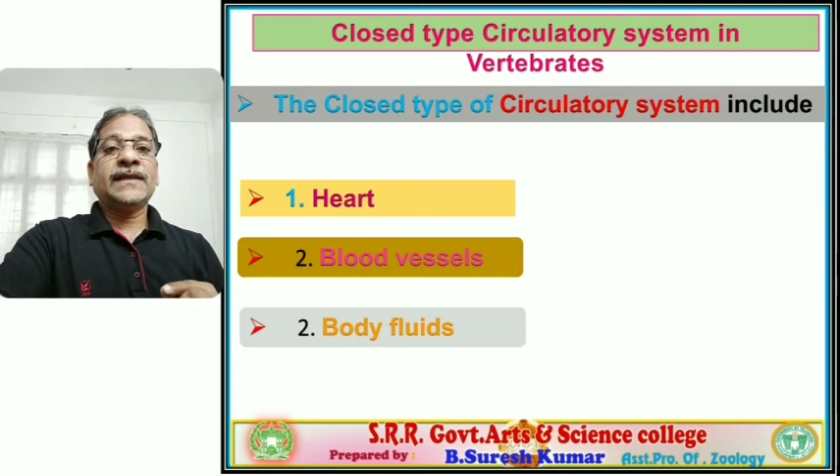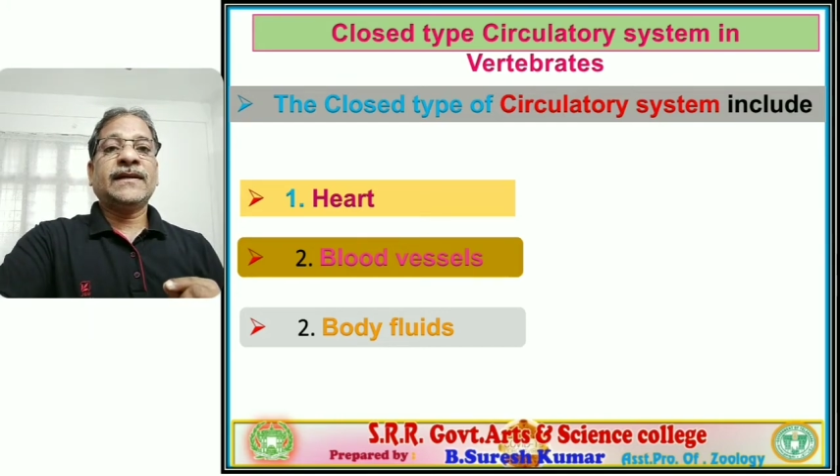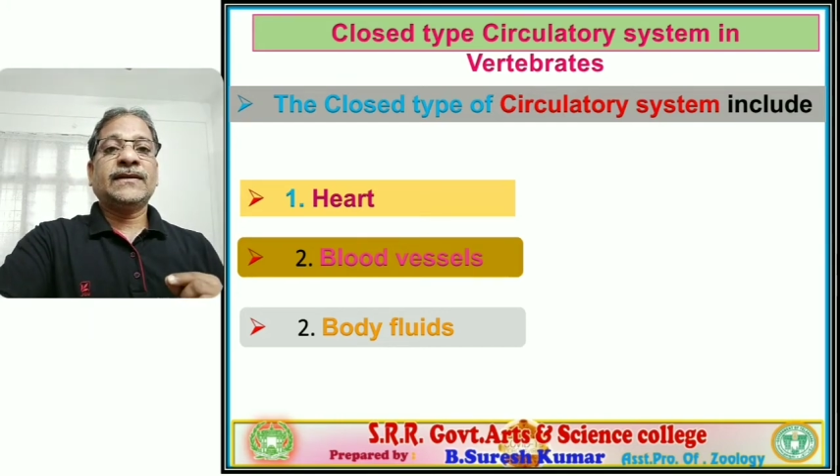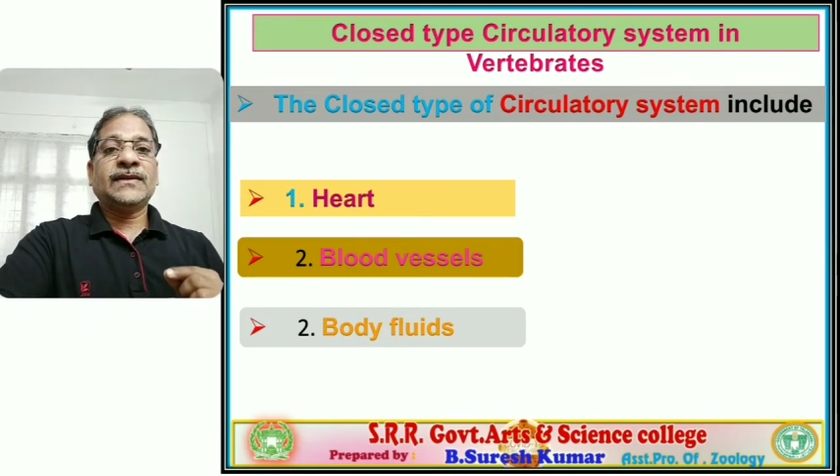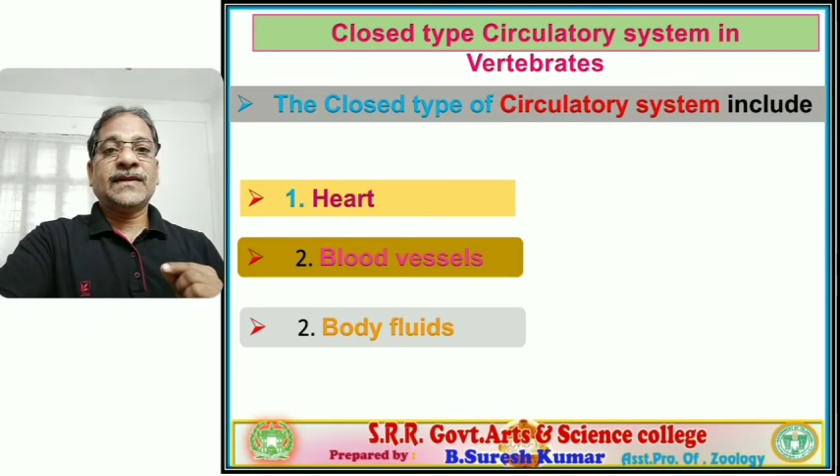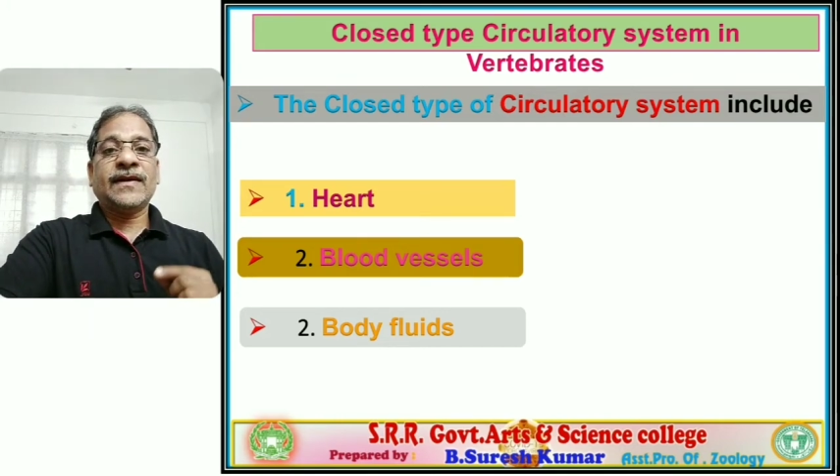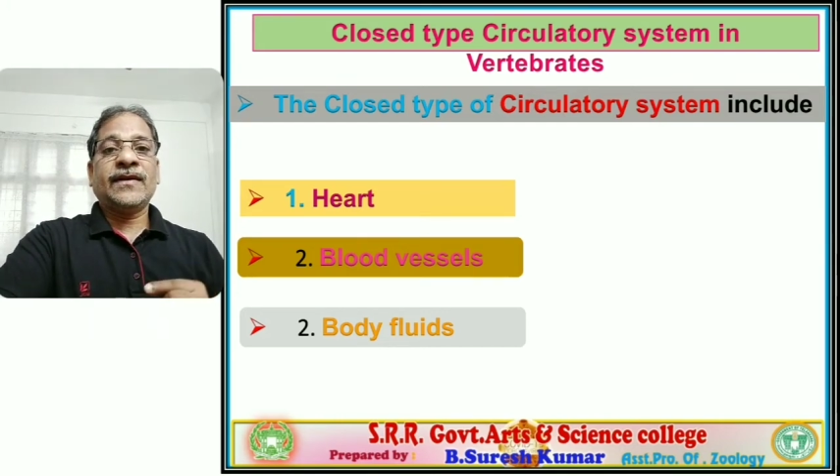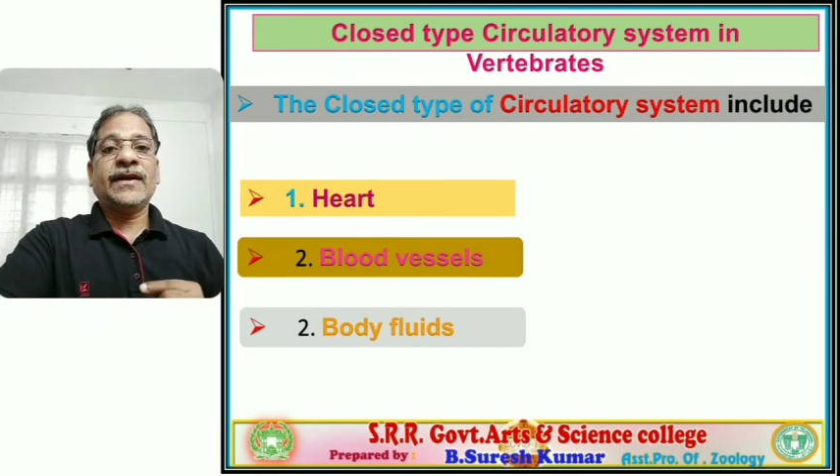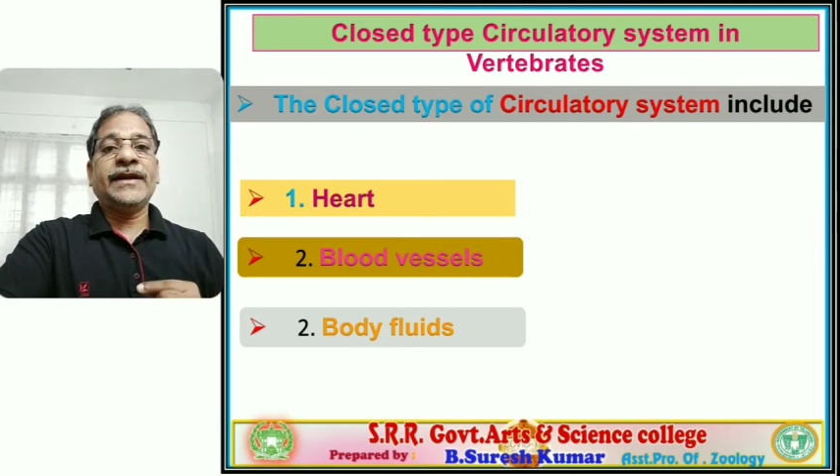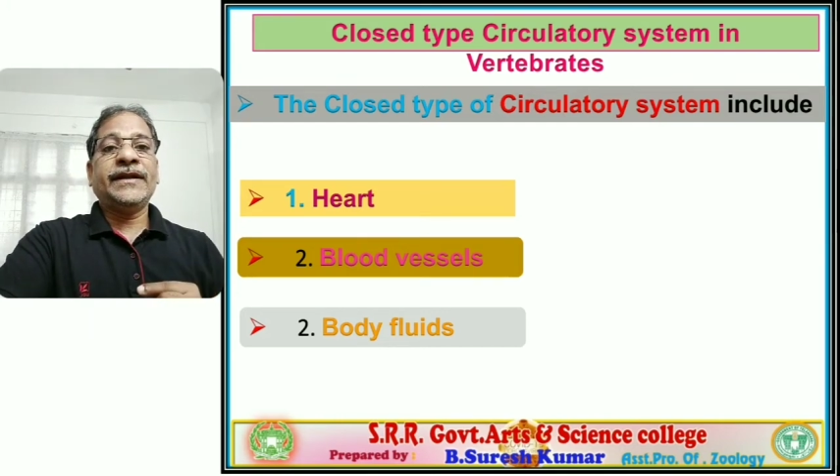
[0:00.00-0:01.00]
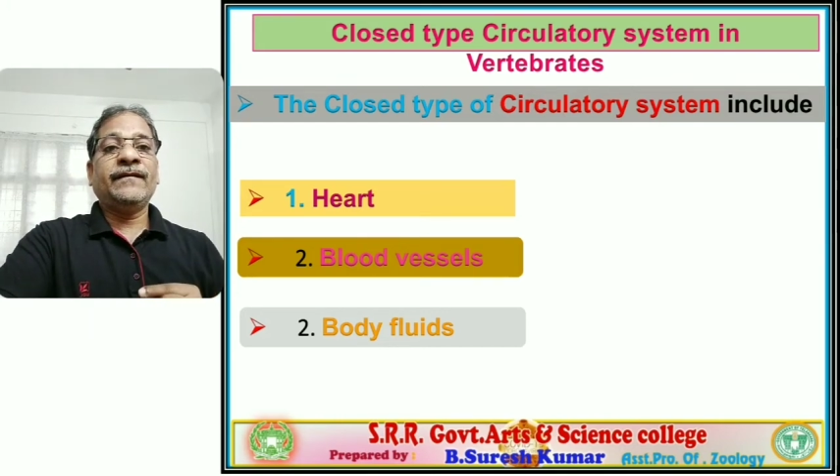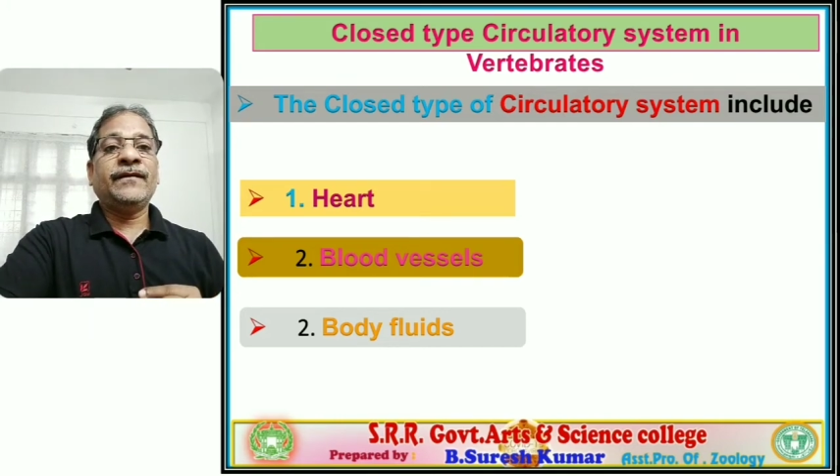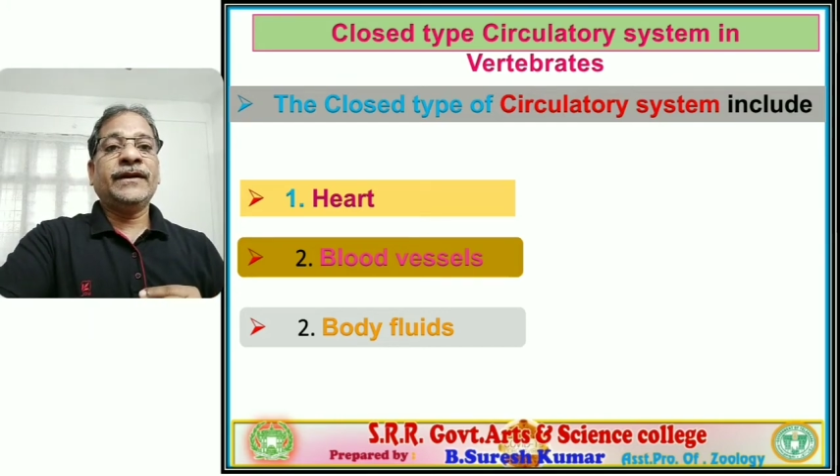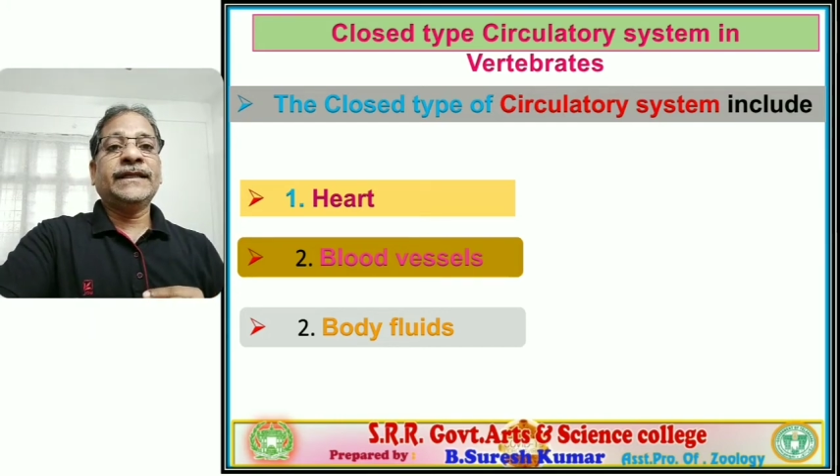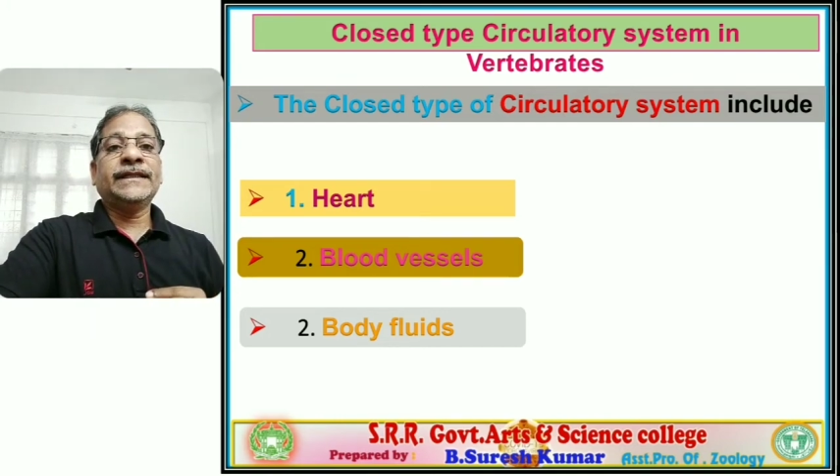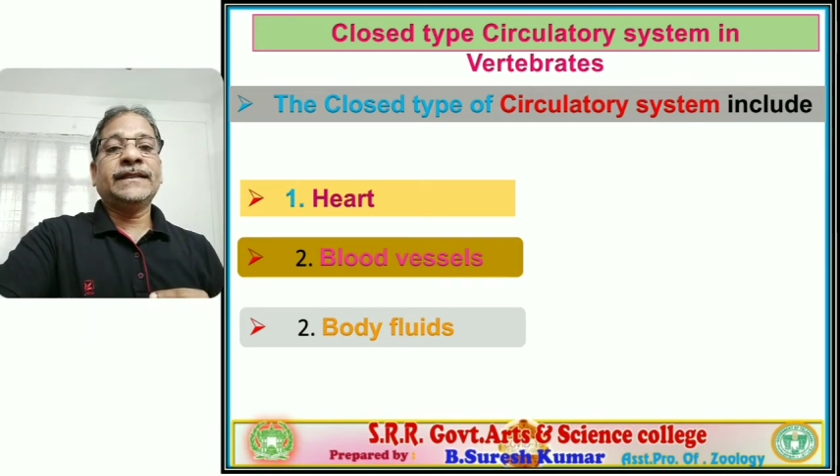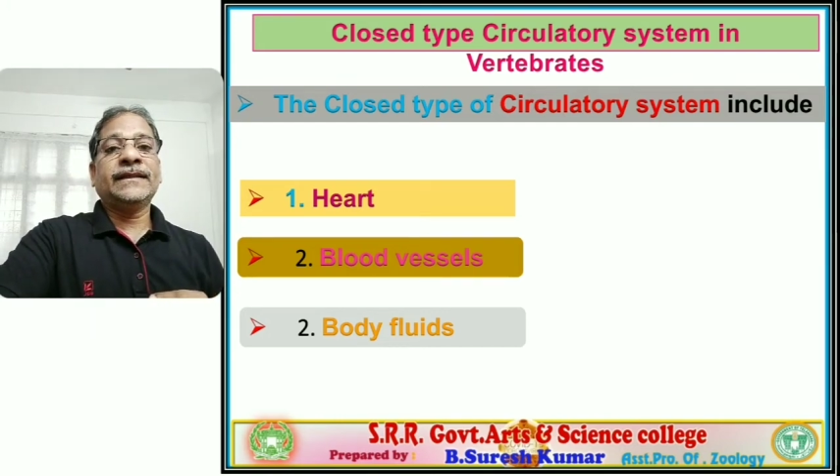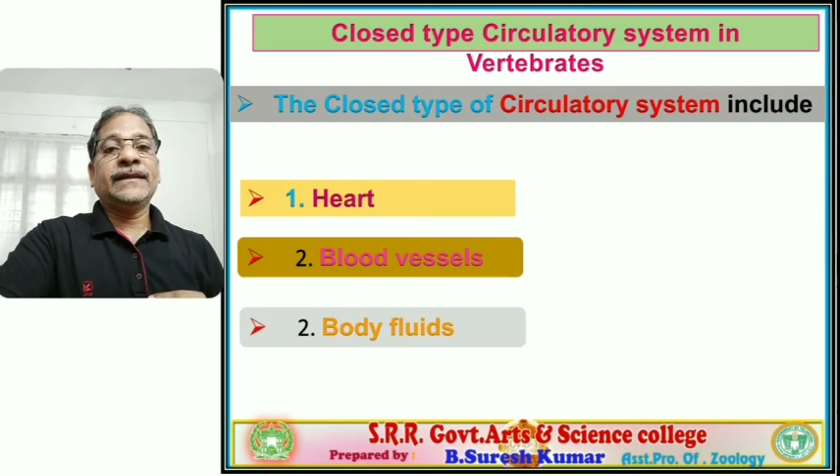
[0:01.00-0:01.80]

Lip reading: circulating fluids